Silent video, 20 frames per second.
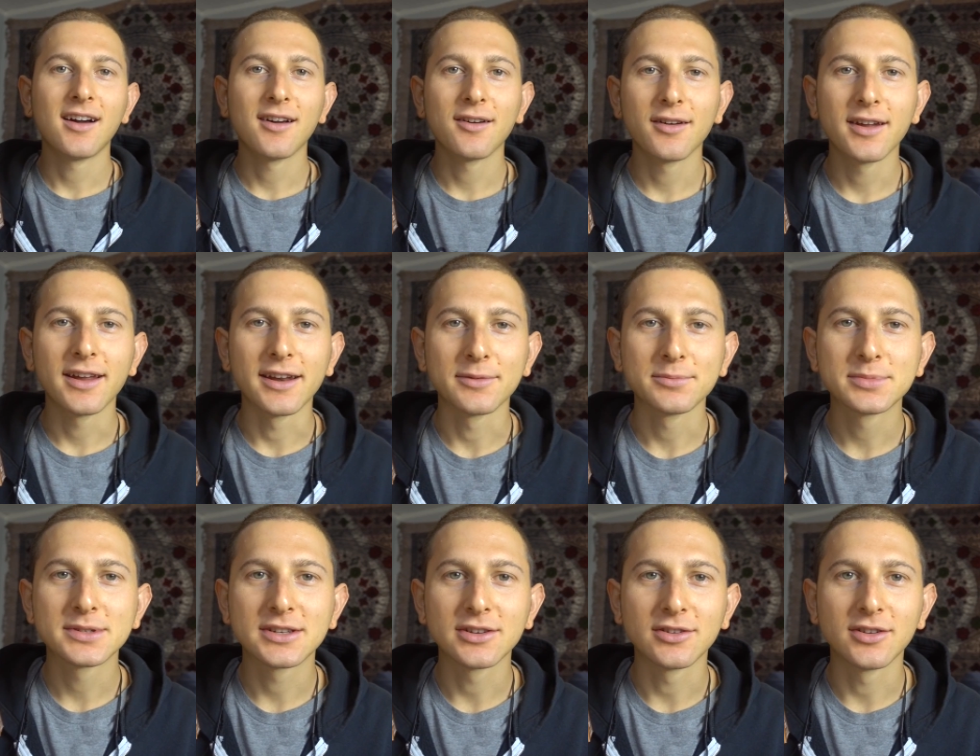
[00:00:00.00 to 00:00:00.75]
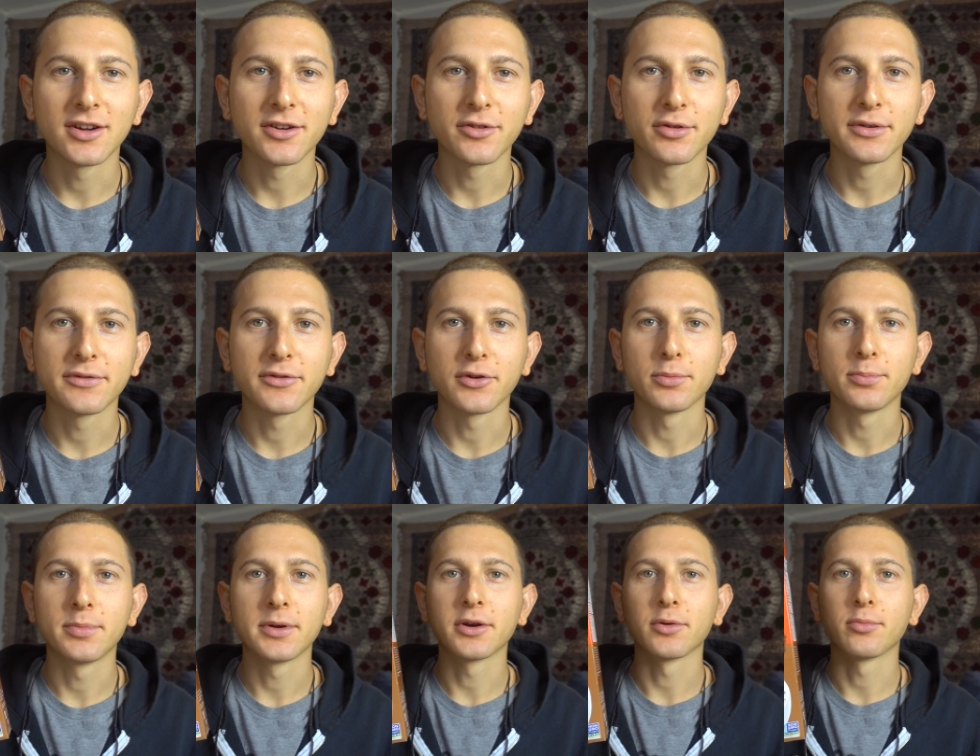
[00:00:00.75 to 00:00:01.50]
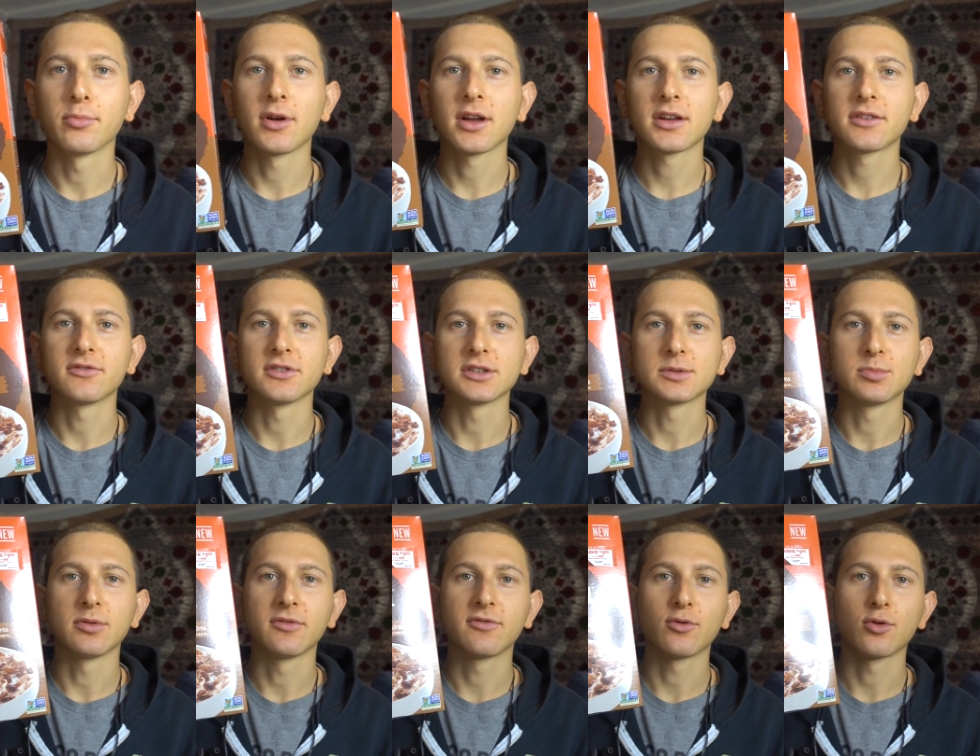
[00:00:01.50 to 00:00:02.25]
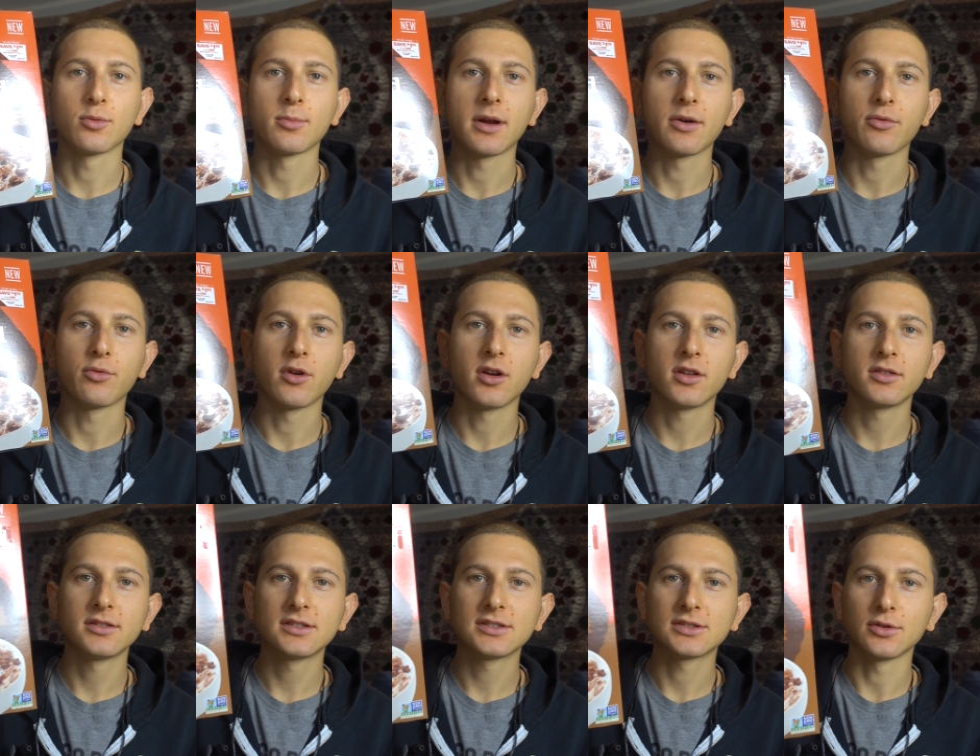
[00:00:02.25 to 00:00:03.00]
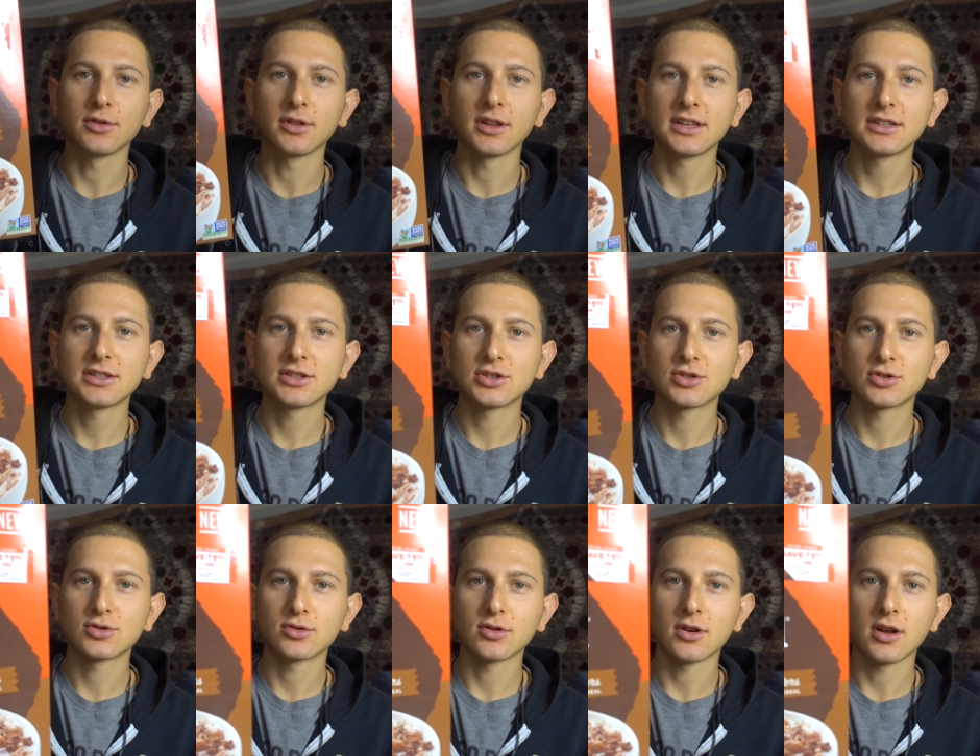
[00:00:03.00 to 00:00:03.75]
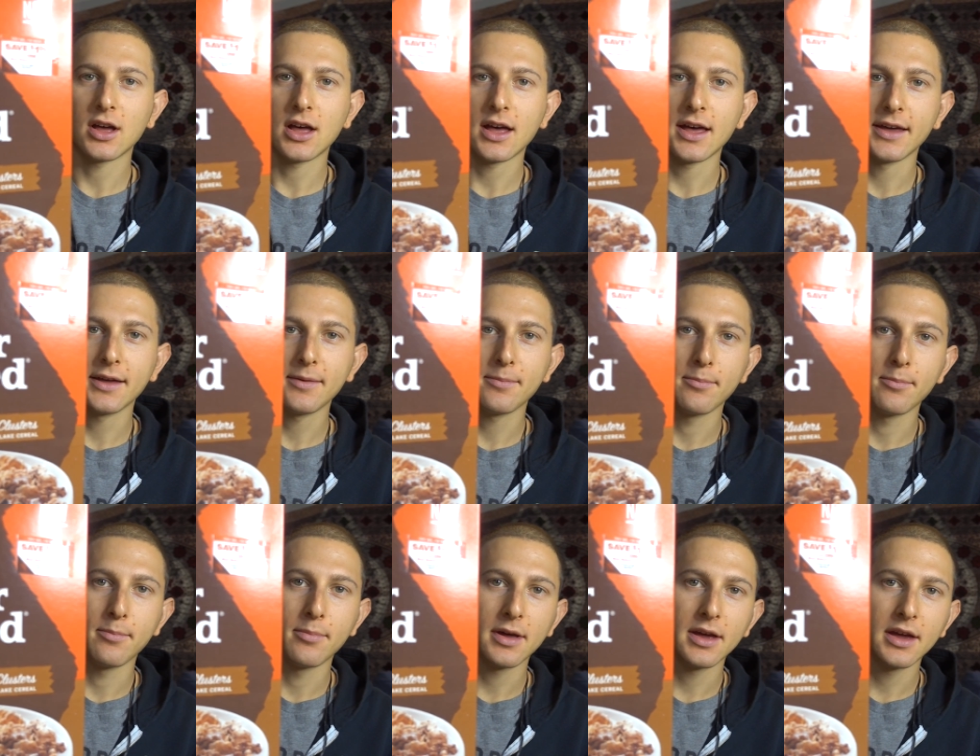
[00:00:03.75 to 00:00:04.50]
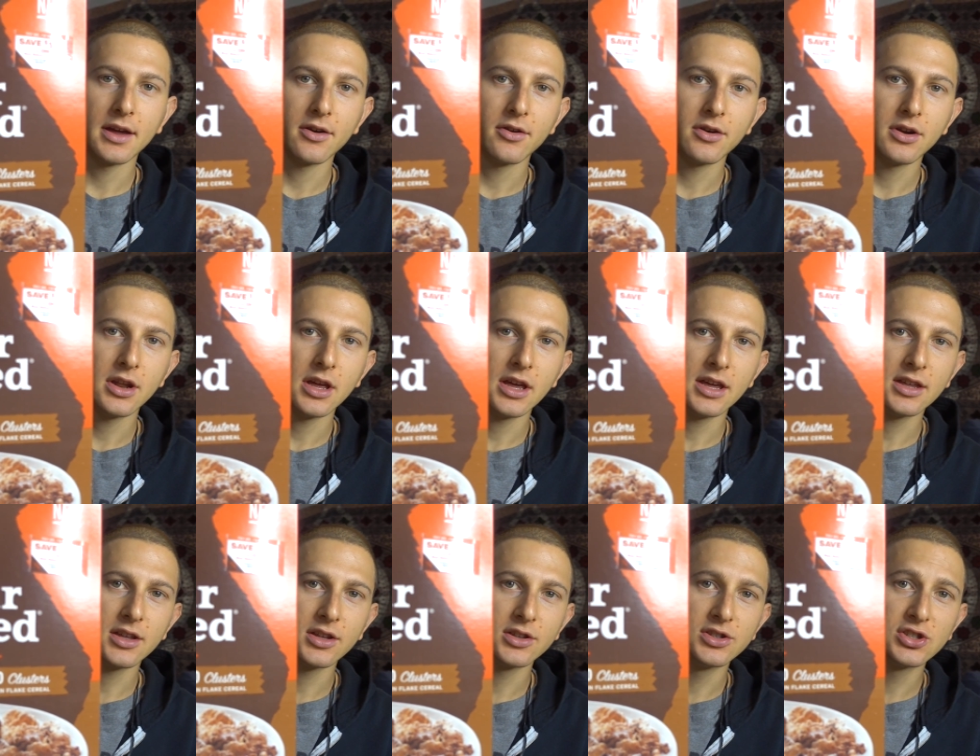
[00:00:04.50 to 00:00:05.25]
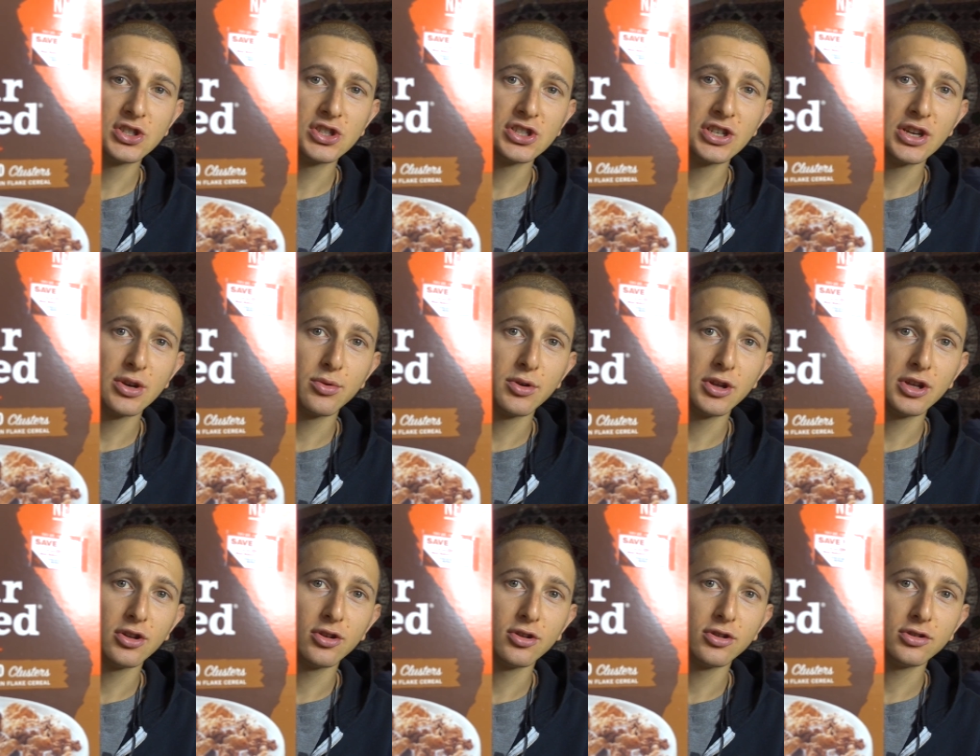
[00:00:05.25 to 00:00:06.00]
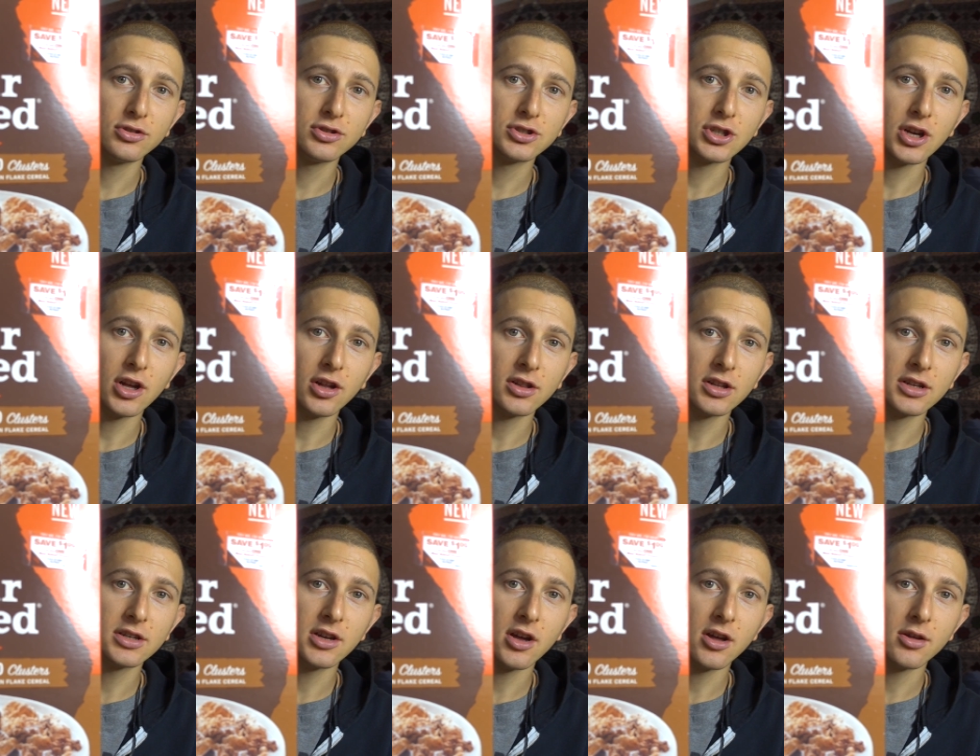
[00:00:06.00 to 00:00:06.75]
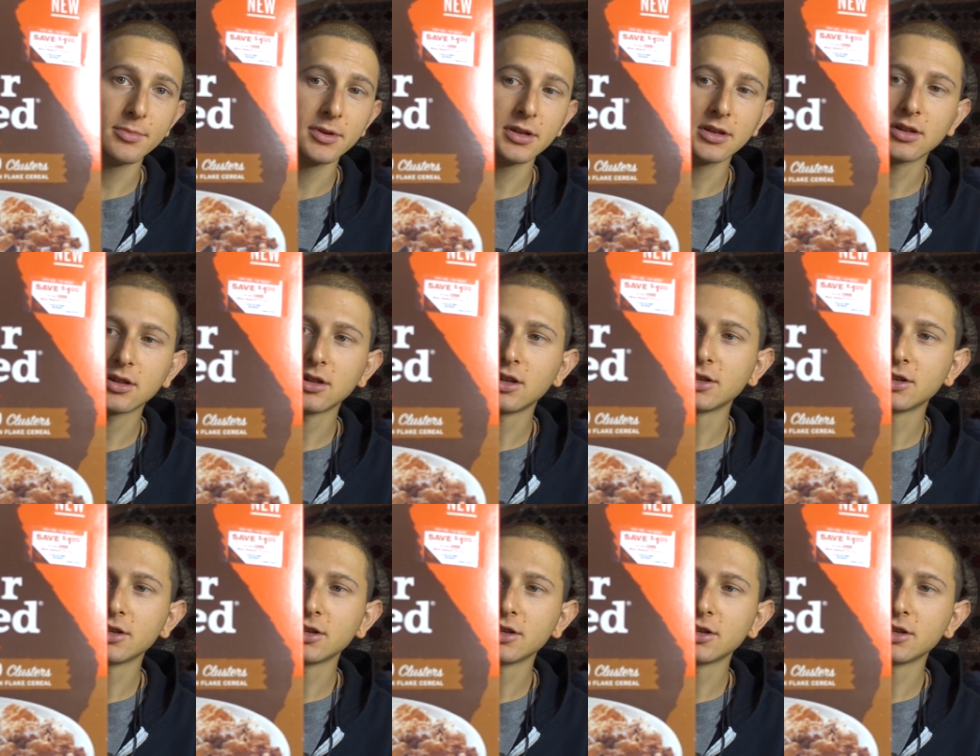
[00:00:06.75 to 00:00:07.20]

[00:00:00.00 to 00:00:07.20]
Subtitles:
All right, I'm still still hungry for a bigger breakfast before my run, so let's try Bare Naked Cereal Chocolate Almond